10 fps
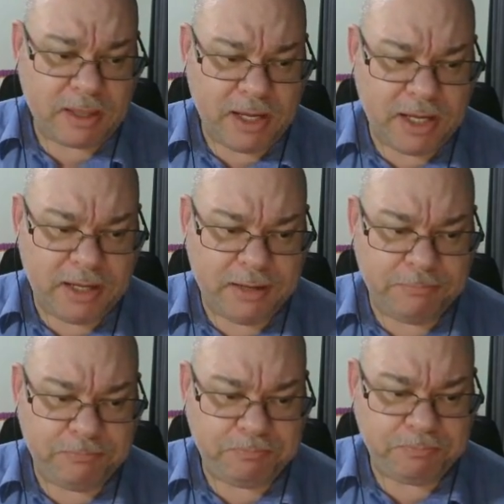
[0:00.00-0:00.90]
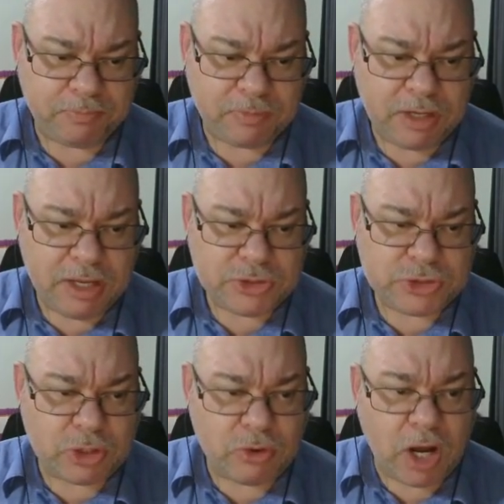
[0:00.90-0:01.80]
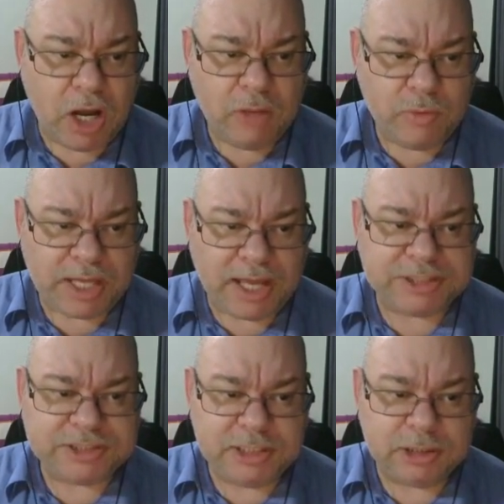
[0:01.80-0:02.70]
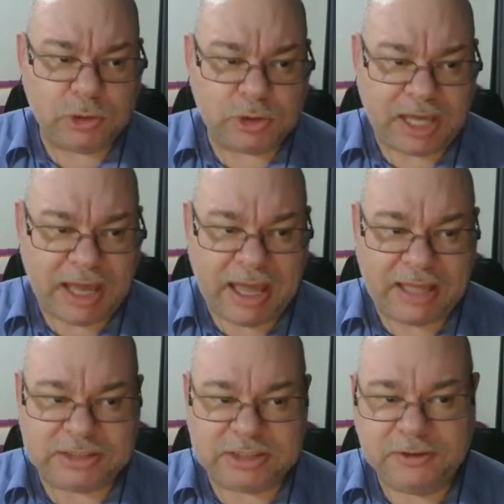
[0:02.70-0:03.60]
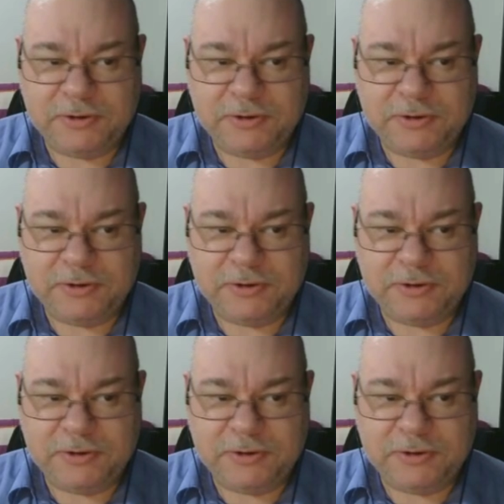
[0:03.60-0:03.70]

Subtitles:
So I would actually look at